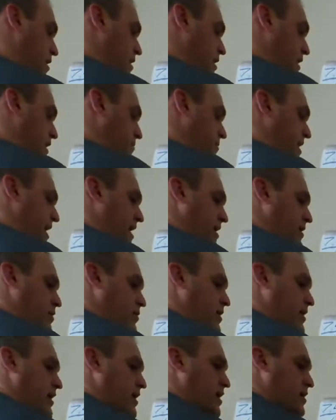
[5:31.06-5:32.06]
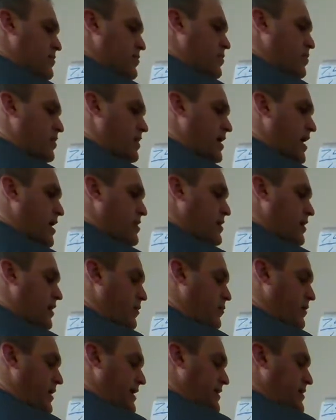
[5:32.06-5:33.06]
I'm not doing any more on the
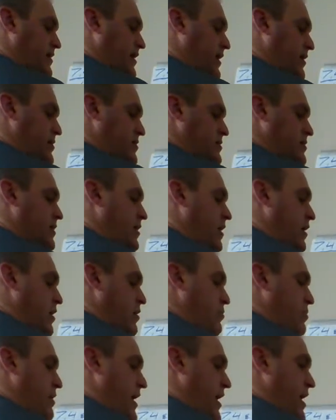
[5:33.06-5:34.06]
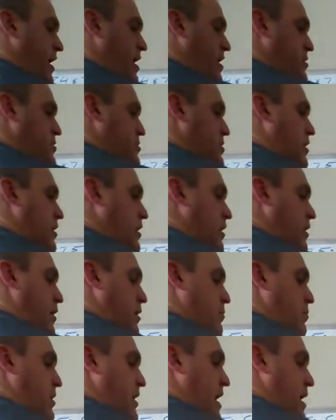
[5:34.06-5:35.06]
reteach page,
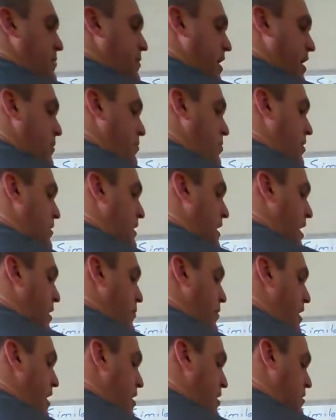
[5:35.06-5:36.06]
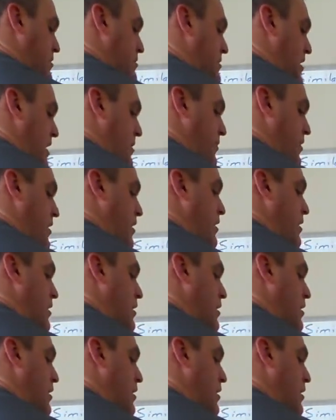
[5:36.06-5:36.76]
but I might put that one on an assignment.